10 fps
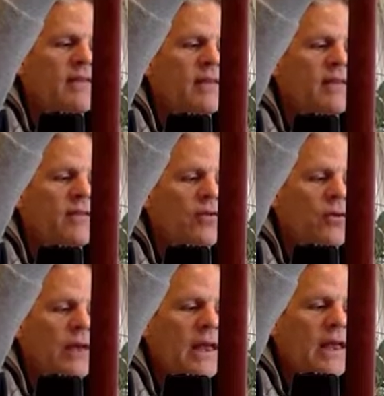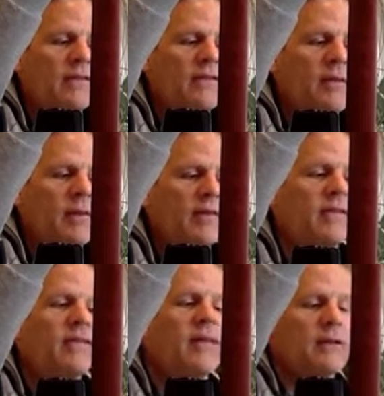this is going to exhibit
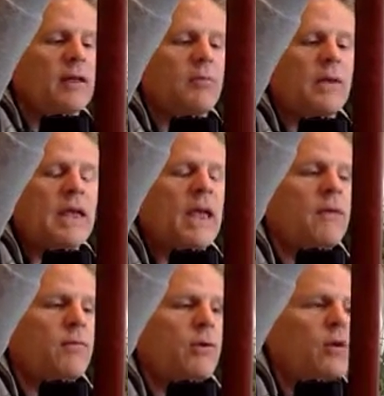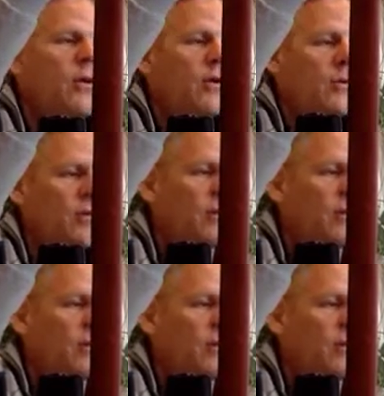cyclic behavior. So